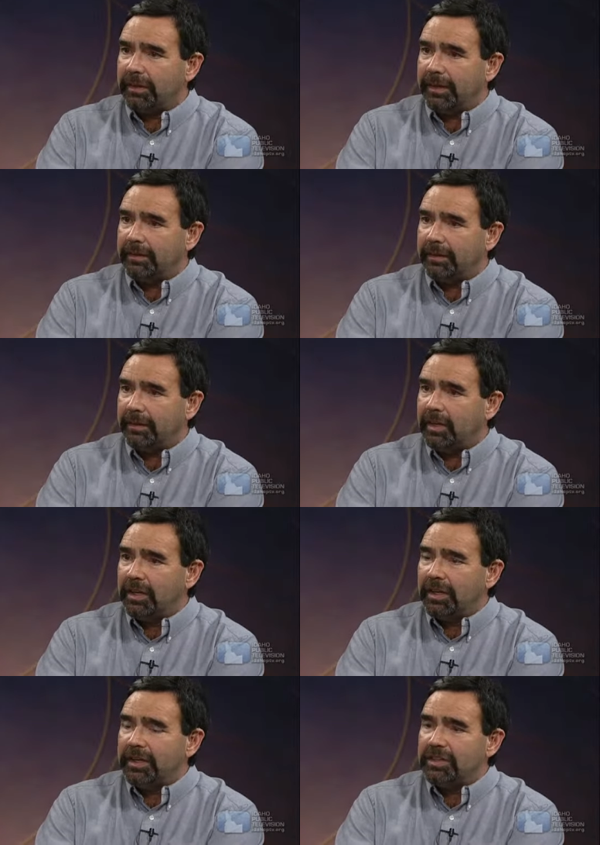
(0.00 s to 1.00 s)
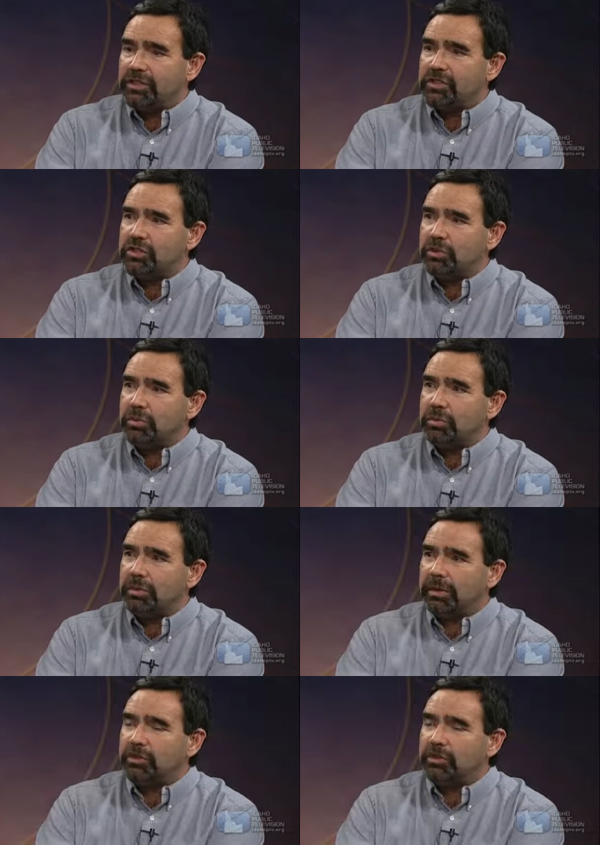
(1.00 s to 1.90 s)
And uh, as soon,